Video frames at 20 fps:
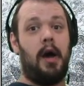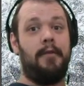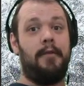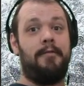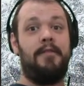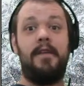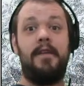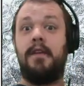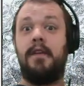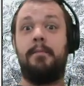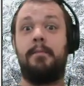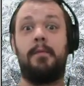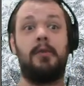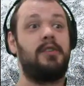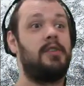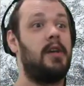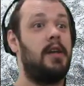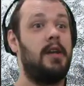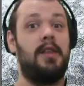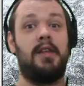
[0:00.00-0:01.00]

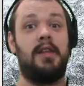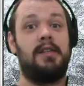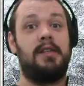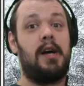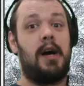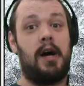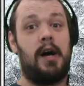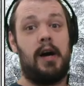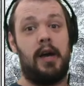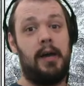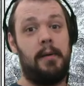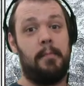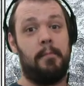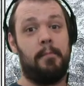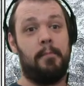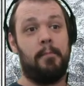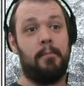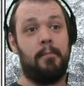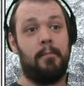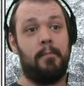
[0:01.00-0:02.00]
50% of the
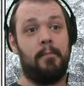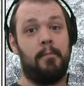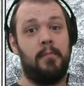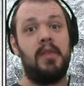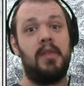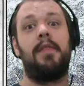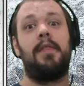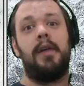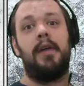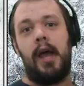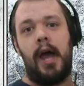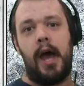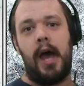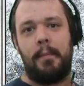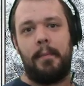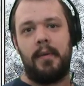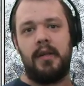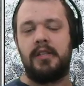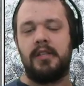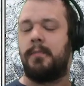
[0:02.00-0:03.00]
time nothing
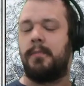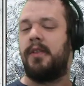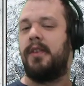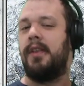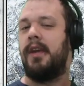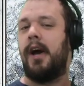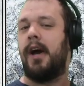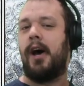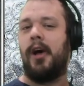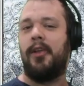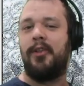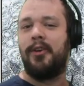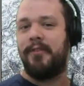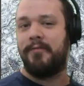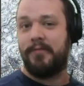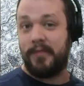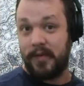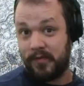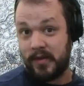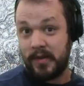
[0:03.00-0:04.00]
happens, but the other
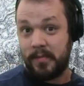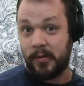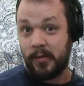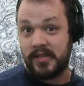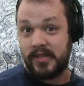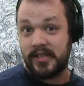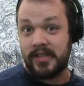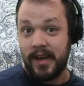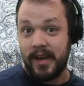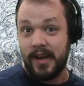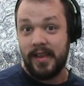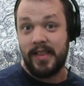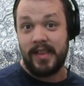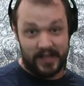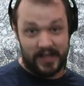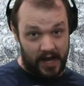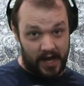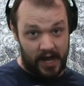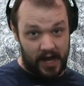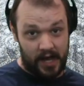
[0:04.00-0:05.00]
50% of the
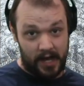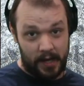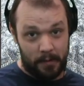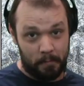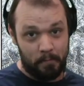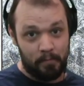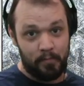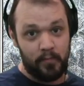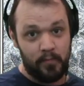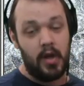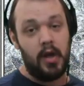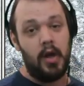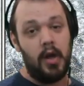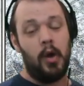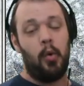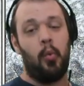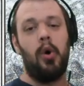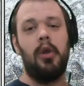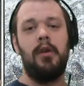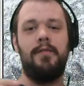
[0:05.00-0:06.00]
time,
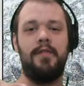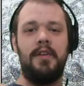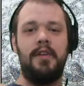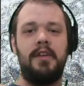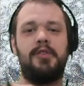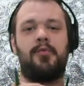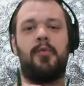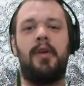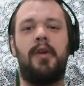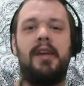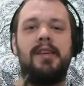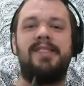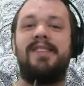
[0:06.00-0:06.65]
one of these rings